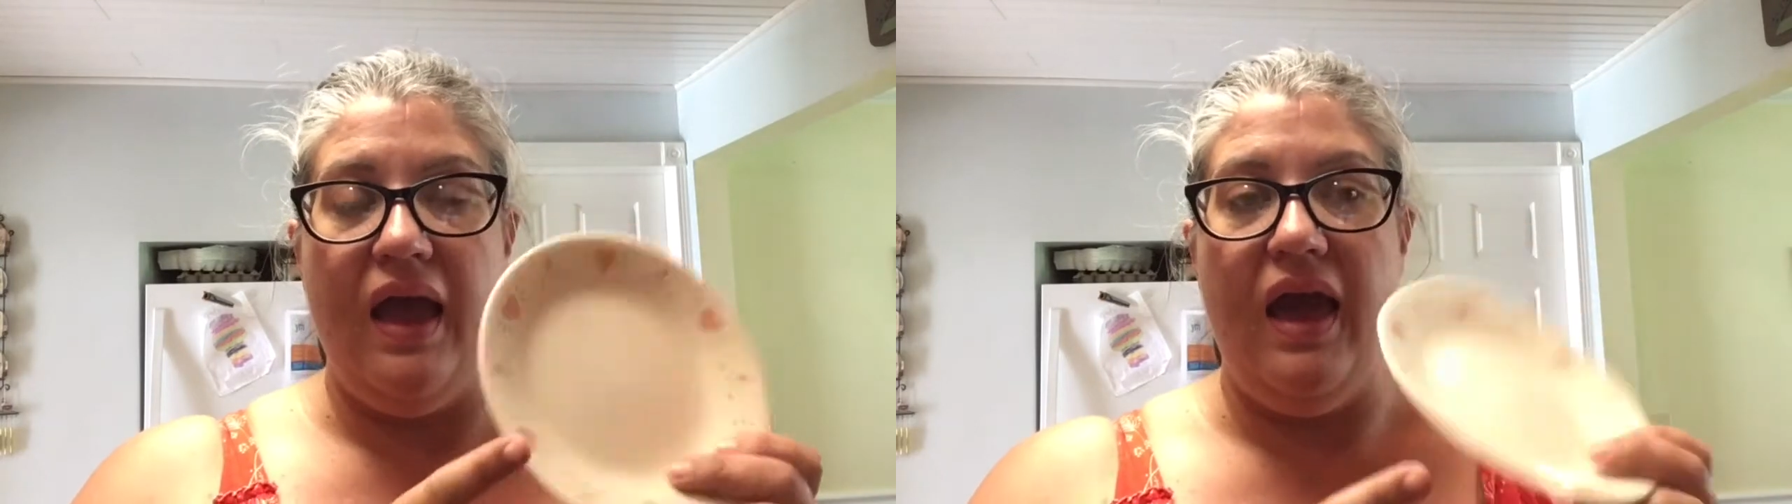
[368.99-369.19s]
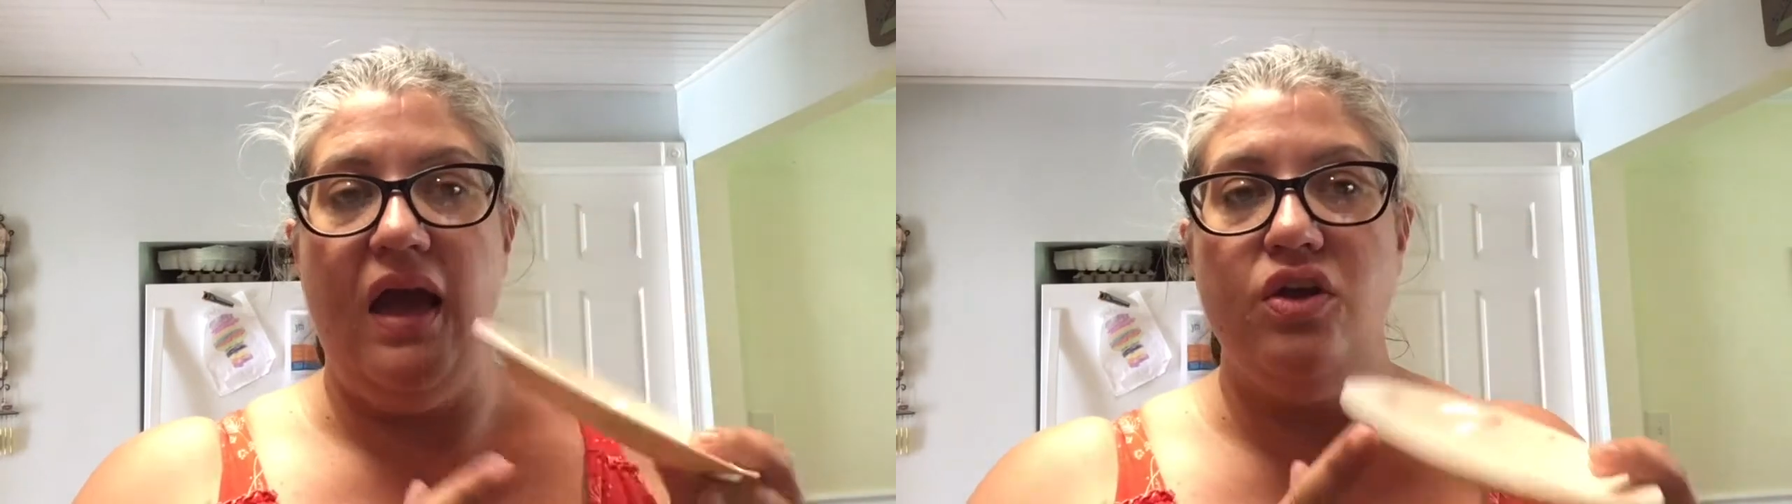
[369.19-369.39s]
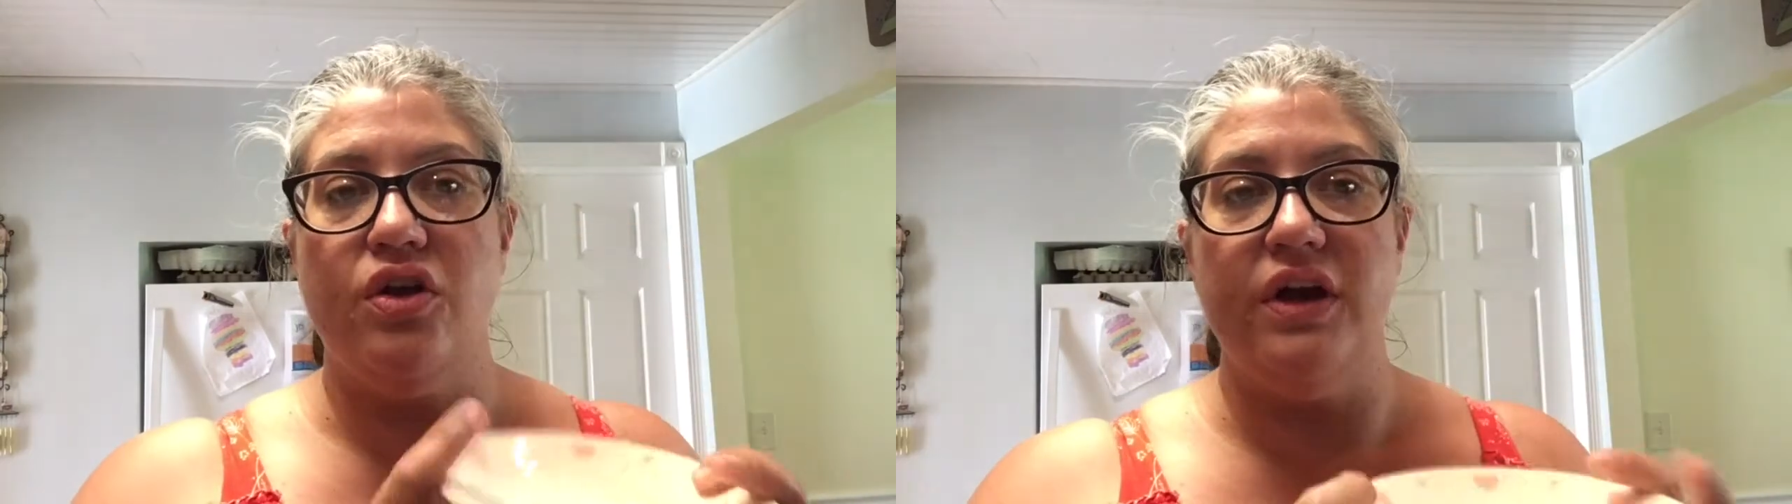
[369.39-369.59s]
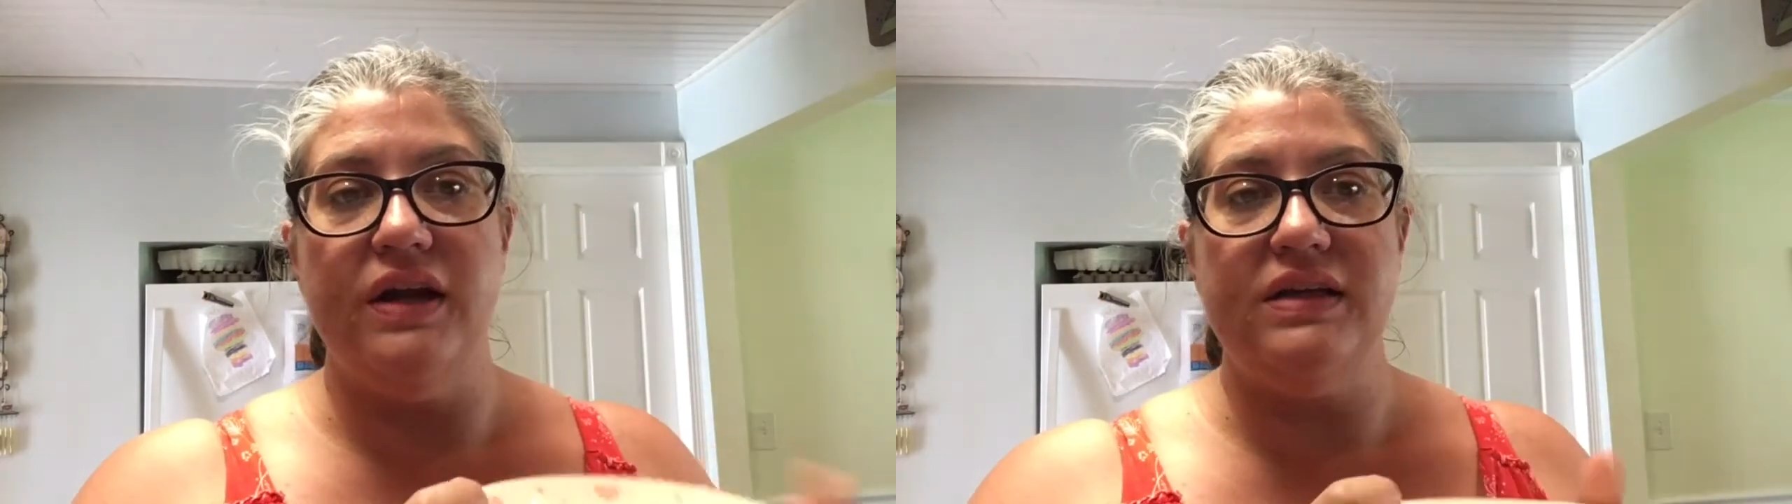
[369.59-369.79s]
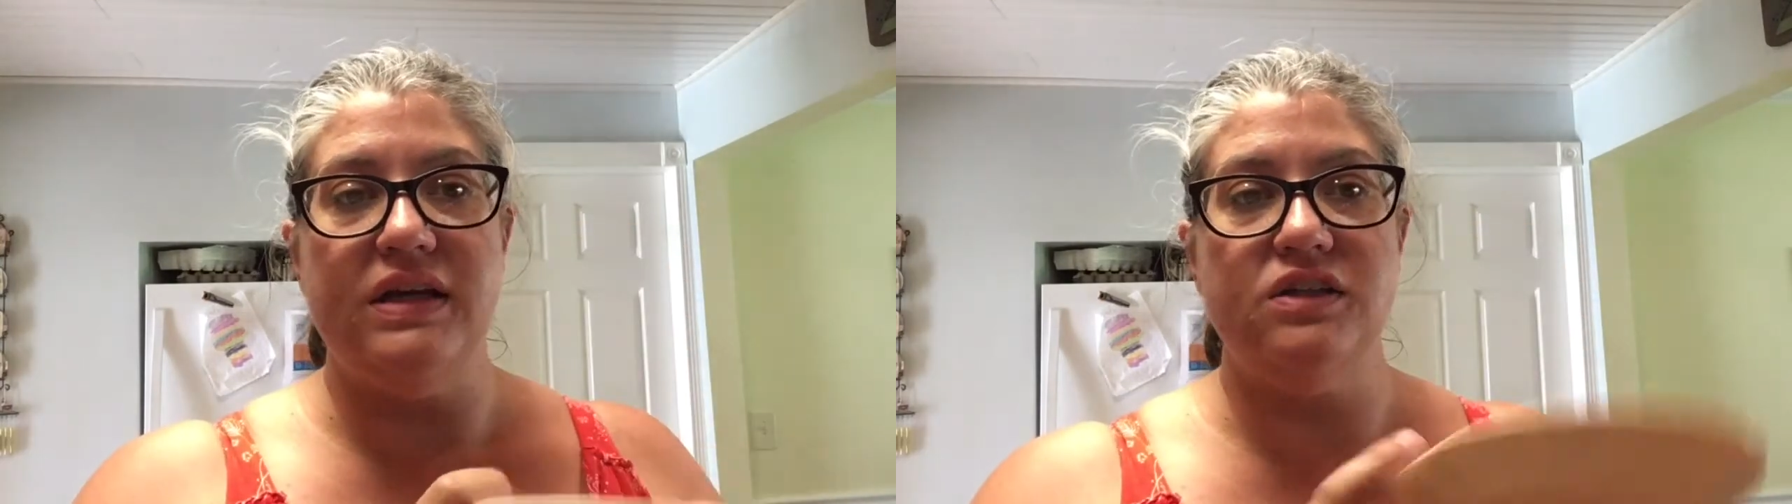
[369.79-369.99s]
and you're going
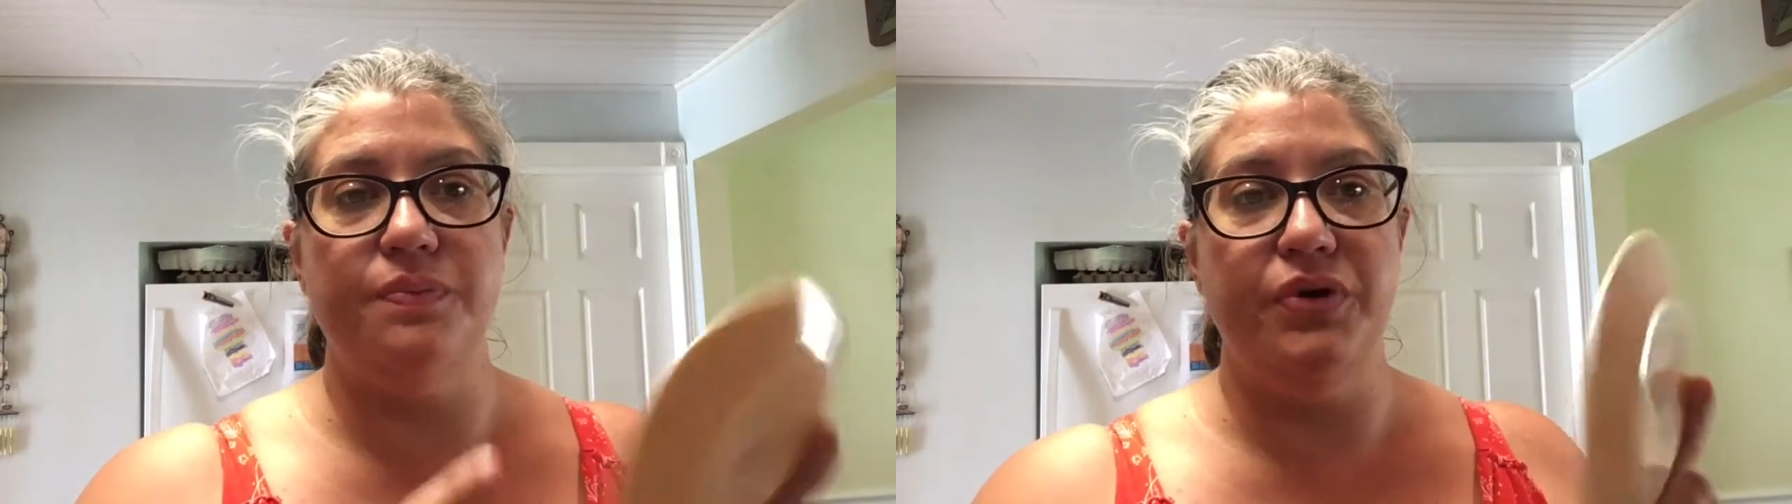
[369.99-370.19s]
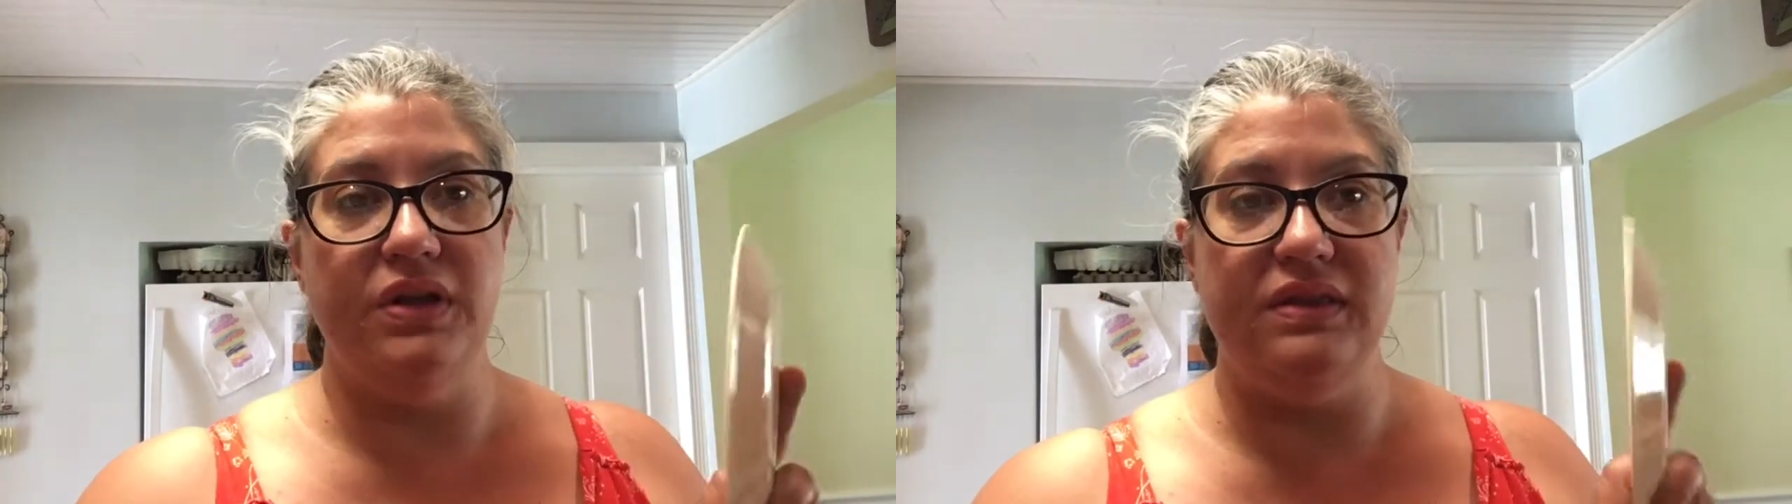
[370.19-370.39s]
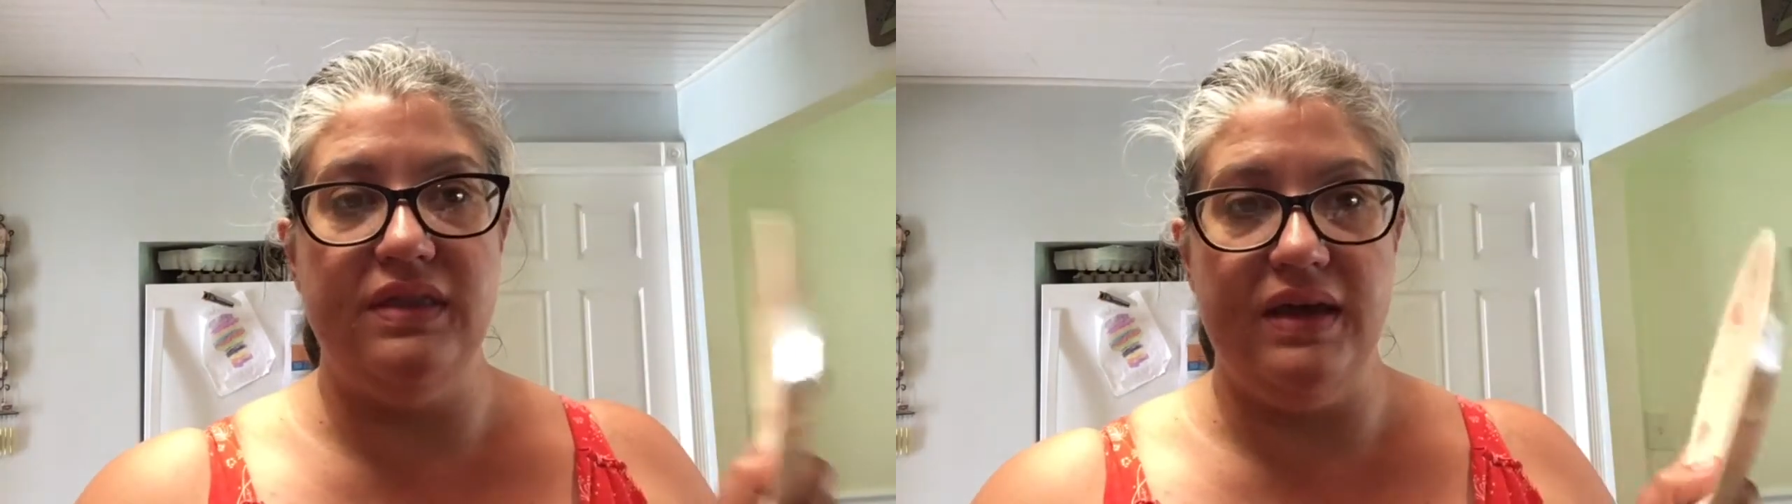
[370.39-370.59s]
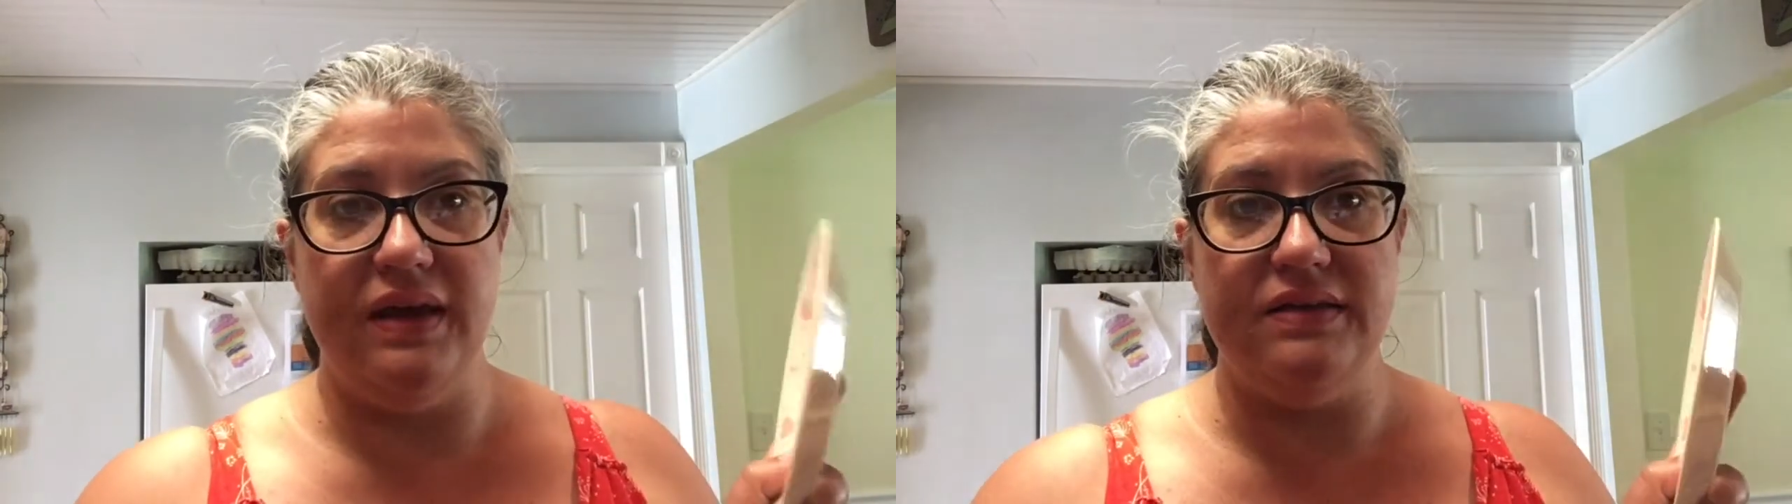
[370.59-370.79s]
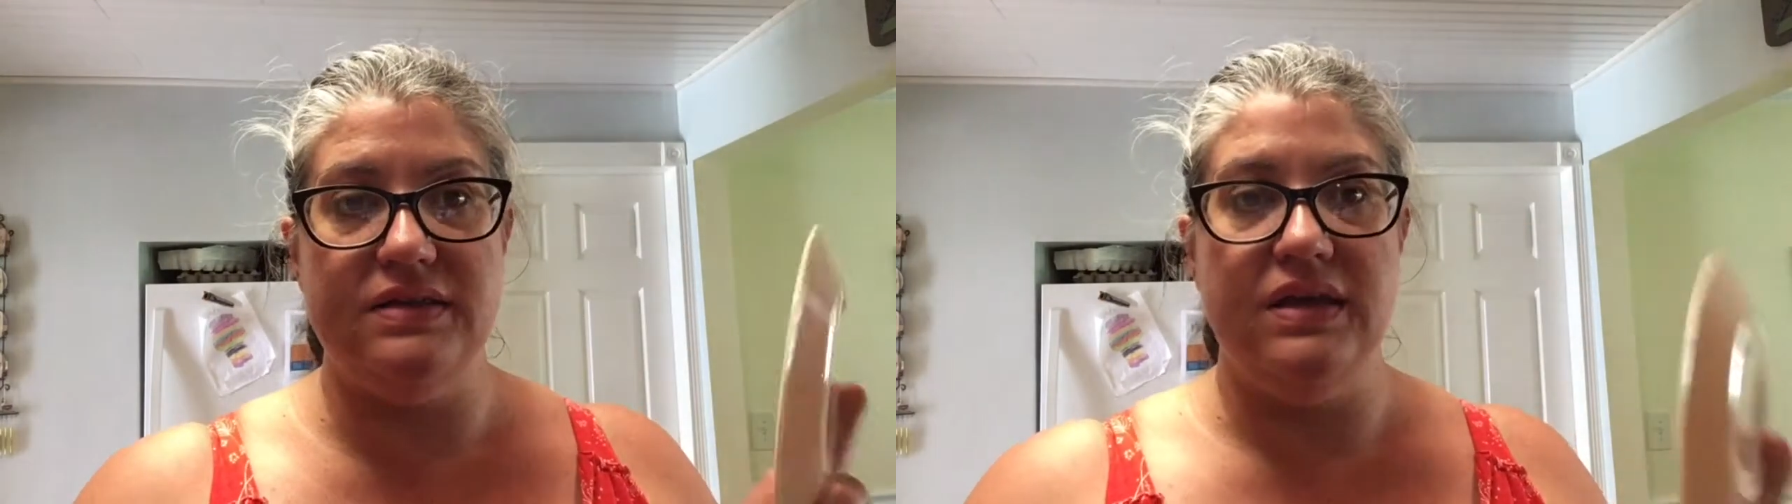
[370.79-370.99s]
to need to put
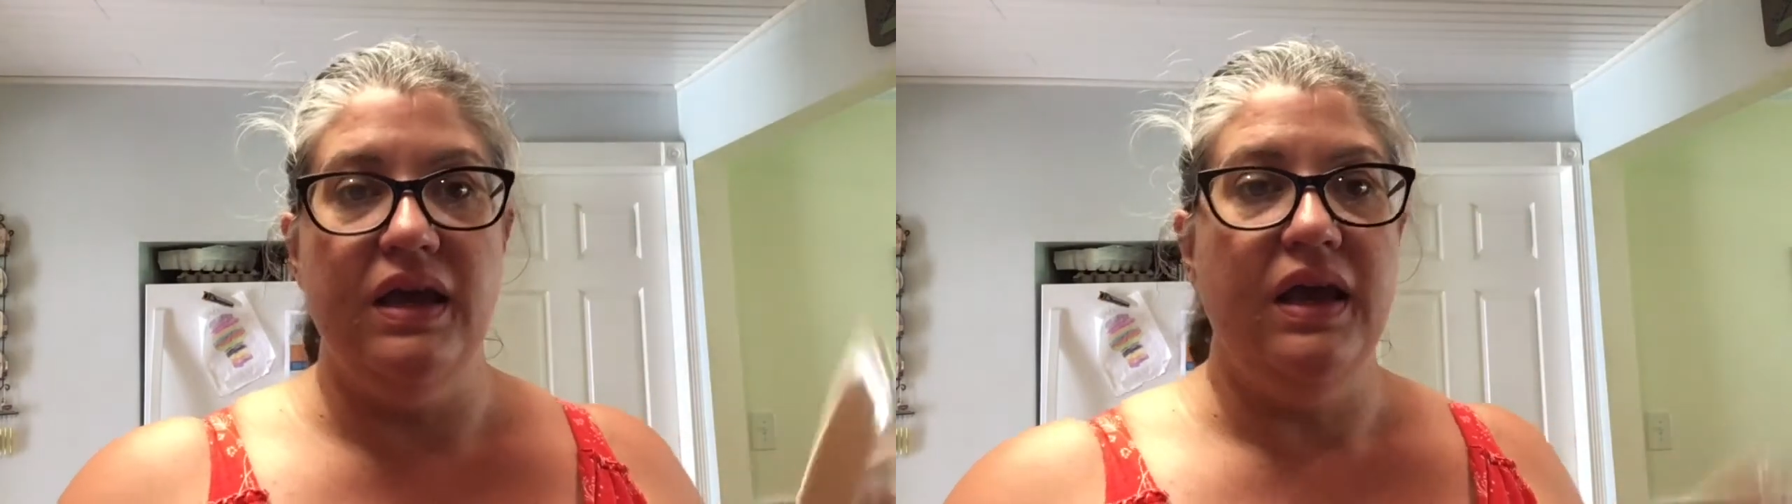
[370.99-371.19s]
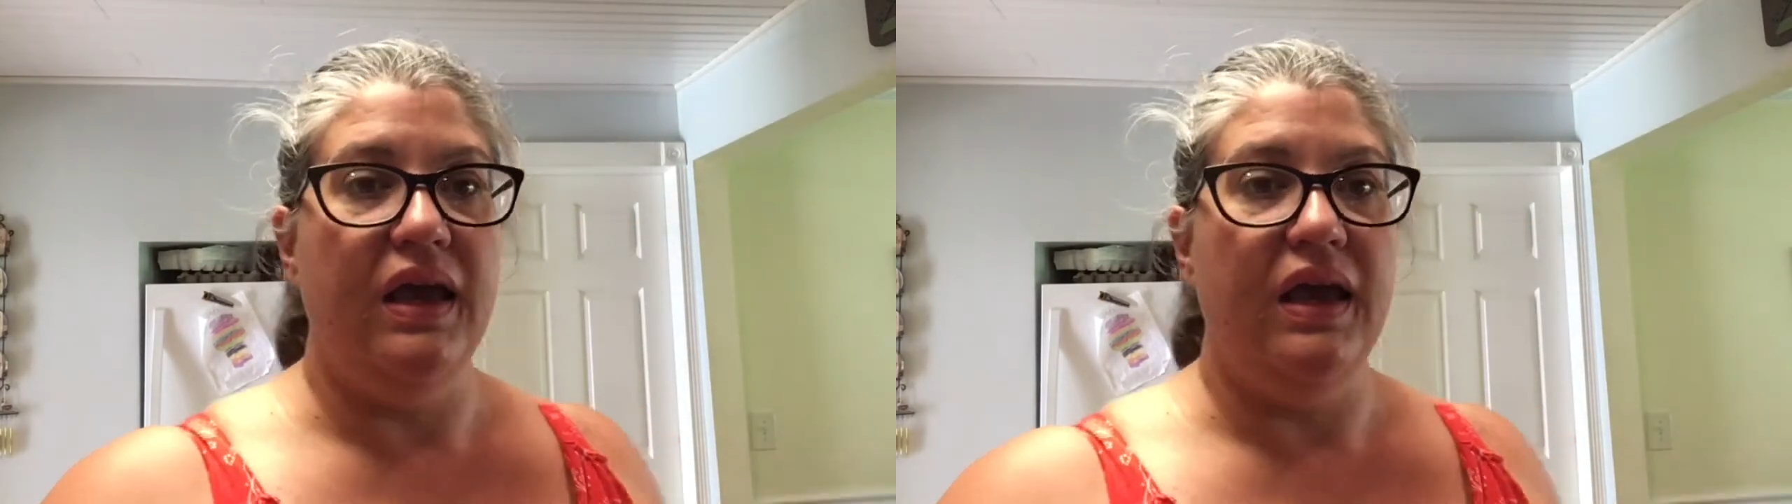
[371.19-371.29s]
this